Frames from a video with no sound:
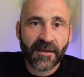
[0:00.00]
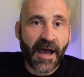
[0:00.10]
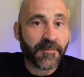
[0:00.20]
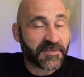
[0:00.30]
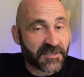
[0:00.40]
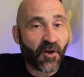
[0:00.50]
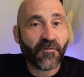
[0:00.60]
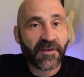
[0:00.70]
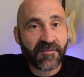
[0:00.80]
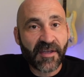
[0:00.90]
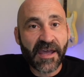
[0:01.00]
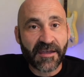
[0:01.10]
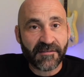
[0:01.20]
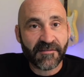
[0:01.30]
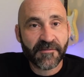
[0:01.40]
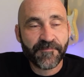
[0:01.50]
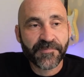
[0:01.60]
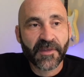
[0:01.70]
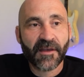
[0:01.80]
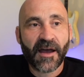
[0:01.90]
I'm self contained.
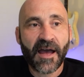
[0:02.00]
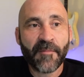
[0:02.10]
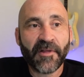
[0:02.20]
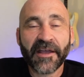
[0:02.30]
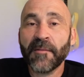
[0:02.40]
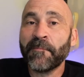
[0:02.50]
I'm like a